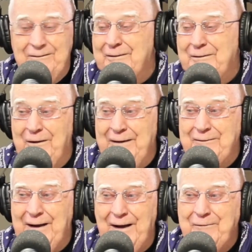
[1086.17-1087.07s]
so
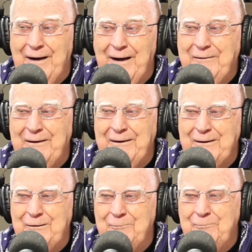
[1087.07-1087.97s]
I'm going
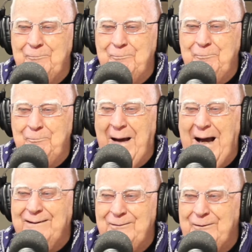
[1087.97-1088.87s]
to
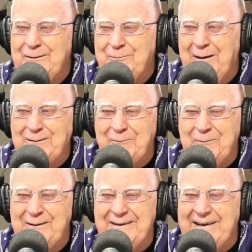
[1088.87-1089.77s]
pass
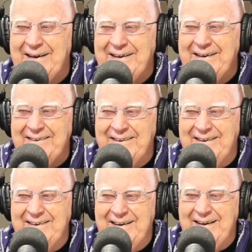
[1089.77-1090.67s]
responsibility on
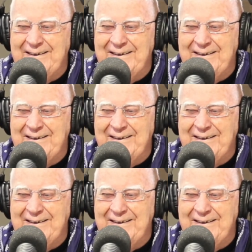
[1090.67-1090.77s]
anything on that.